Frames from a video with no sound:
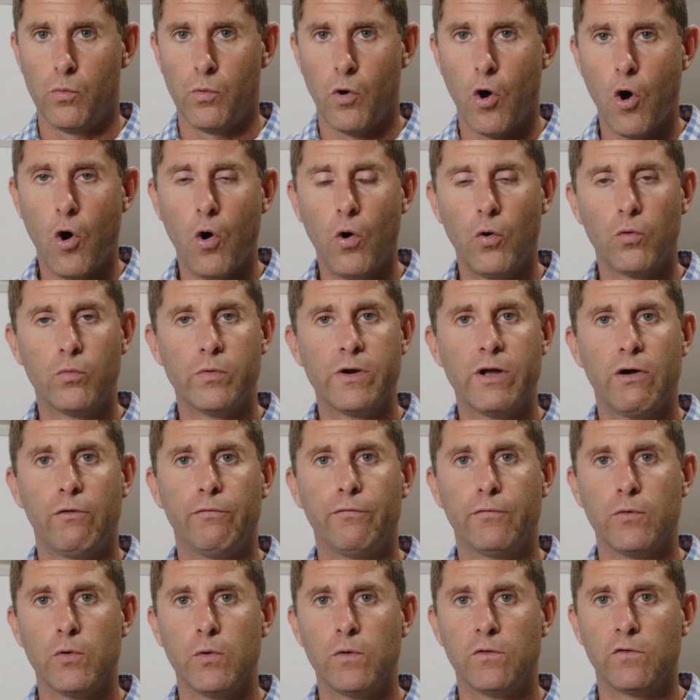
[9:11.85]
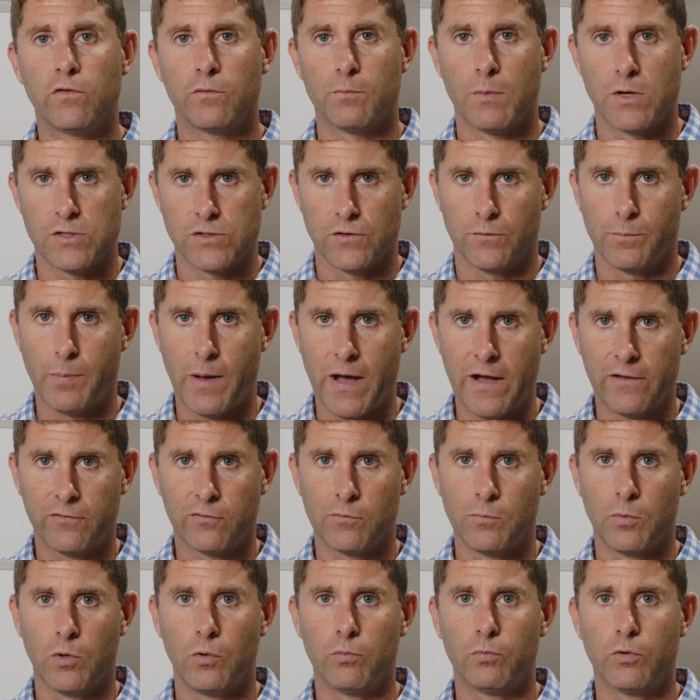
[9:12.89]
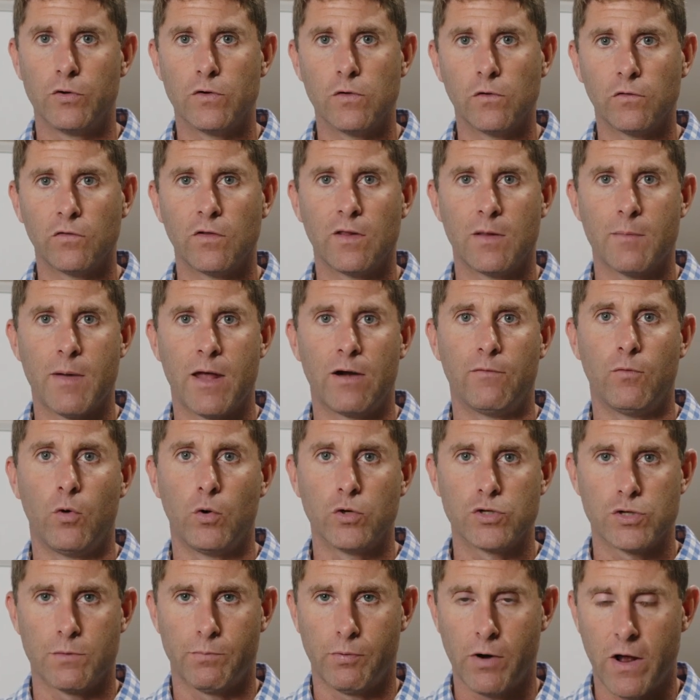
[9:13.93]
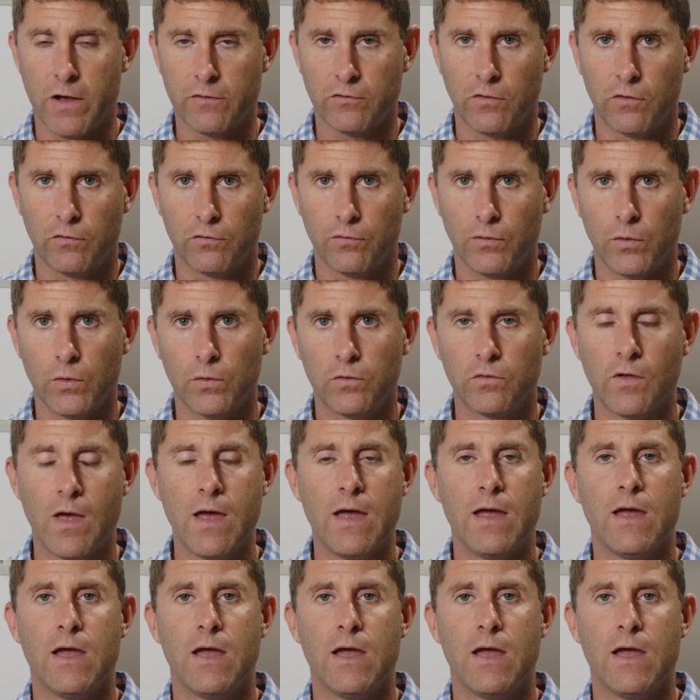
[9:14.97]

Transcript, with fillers: whole real foods as much as possible, reducing the amount of ultra processed foods.